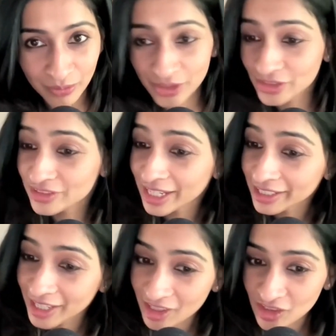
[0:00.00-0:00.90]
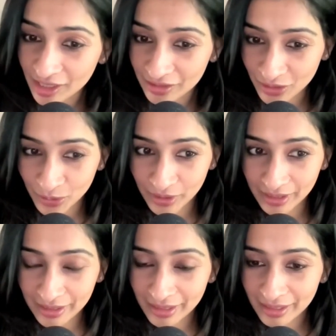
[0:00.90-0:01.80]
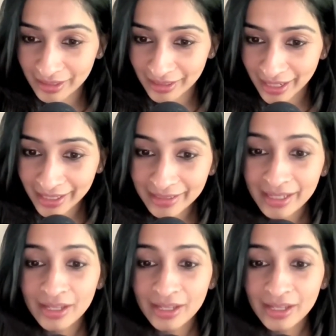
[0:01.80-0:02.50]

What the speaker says: versus engaging a student, right?